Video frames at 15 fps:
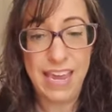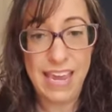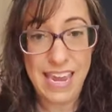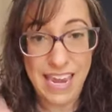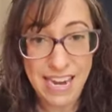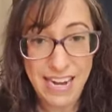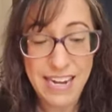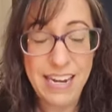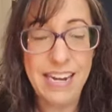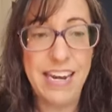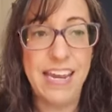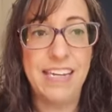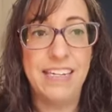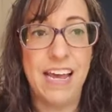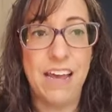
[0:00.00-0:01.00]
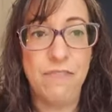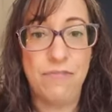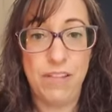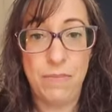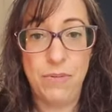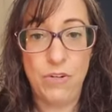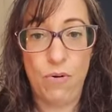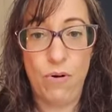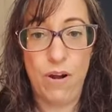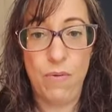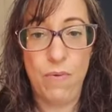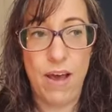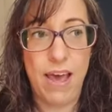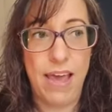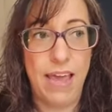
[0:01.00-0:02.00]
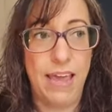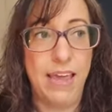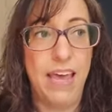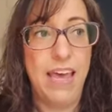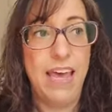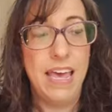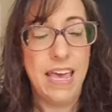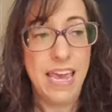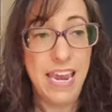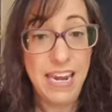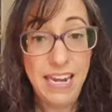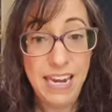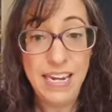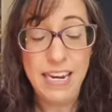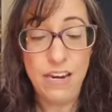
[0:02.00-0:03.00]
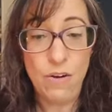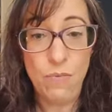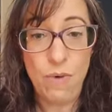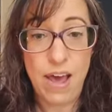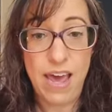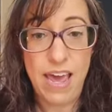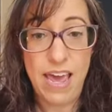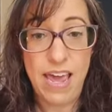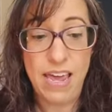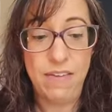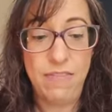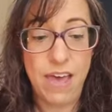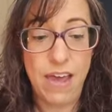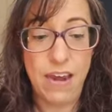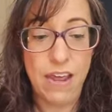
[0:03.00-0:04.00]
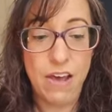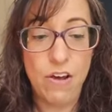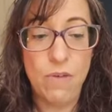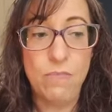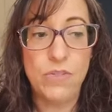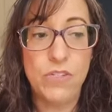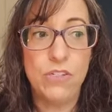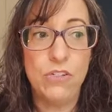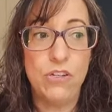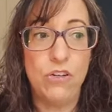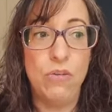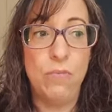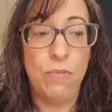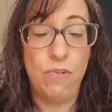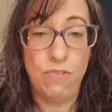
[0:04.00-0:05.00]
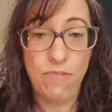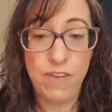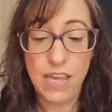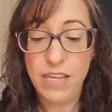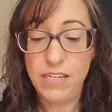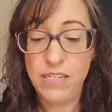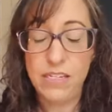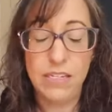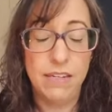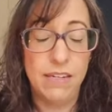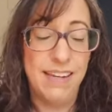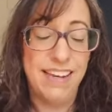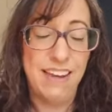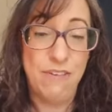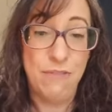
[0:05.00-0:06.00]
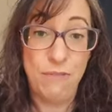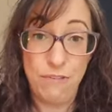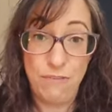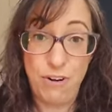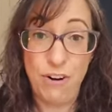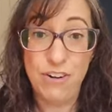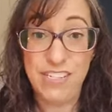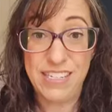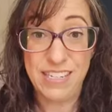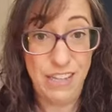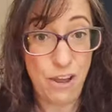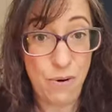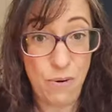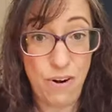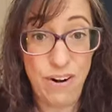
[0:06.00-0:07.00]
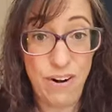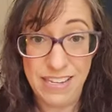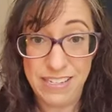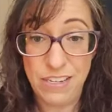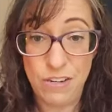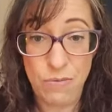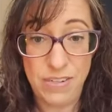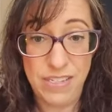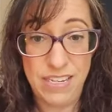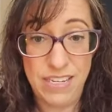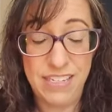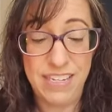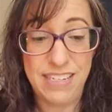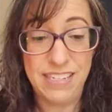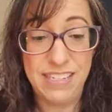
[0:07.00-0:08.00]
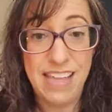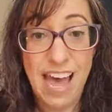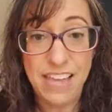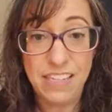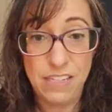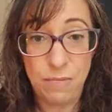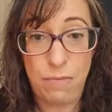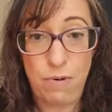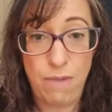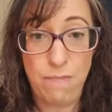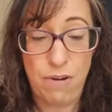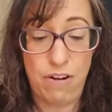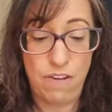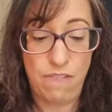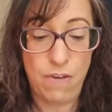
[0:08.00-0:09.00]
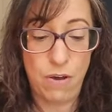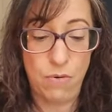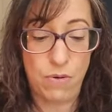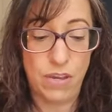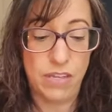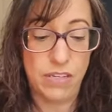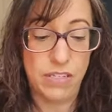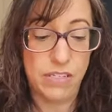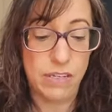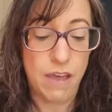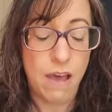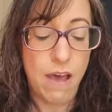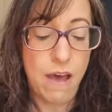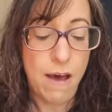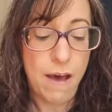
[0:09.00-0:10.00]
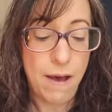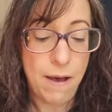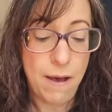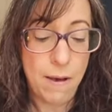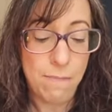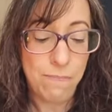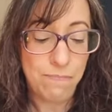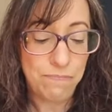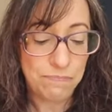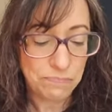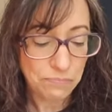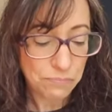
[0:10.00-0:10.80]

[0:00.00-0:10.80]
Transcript: eating in an anti-inflammatory way, eating in a way that helps to prevent, reverse, lower insulin resistance, that's the primary focus um,